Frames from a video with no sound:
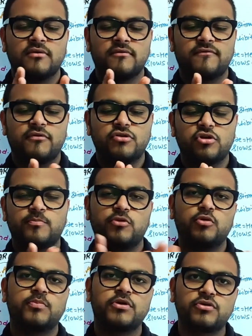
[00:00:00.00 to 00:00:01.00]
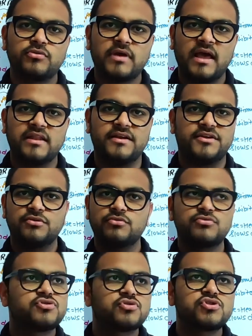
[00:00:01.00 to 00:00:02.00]
for your pupil to dilate.
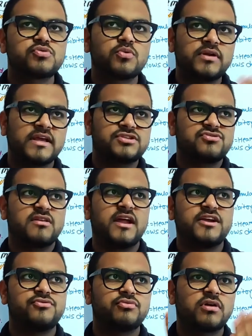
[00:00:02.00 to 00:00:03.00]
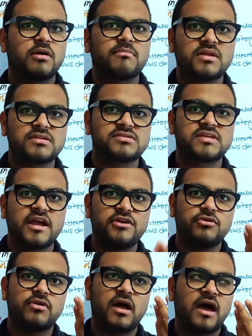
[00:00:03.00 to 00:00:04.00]
You don't want extra light to come inside
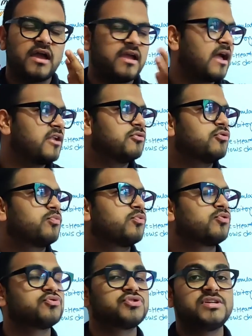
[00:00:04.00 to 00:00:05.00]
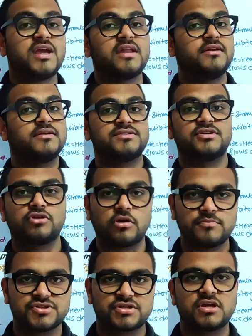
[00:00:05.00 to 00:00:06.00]
your eye, and you don't want to see any distant
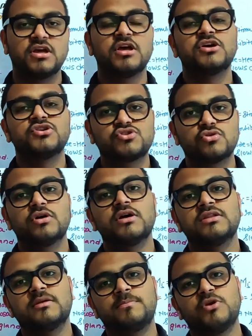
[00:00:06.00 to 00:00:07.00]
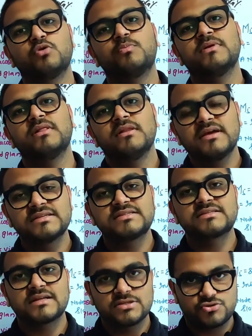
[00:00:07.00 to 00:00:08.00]
object, so the pupil
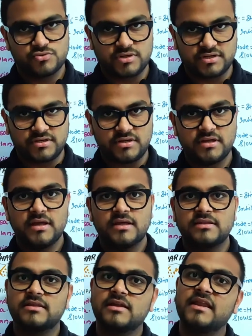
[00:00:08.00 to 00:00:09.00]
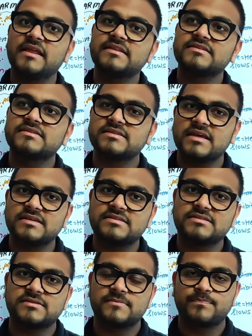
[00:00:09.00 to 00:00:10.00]
is constricted, the lens
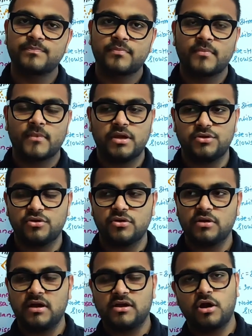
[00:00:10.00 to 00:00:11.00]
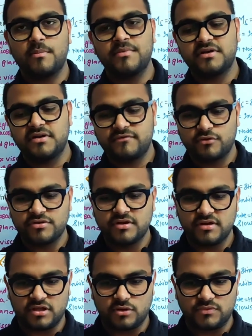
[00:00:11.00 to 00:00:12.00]
is accommodated for the
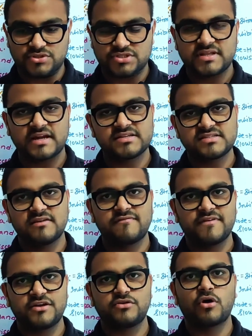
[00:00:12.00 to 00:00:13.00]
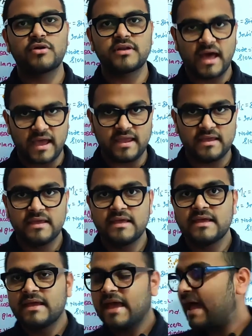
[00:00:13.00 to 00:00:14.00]
near vision. That is the effect on eye.
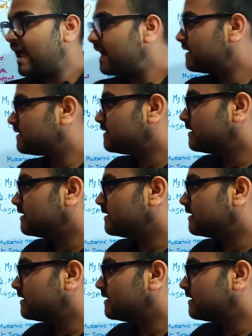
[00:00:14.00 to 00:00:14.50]
And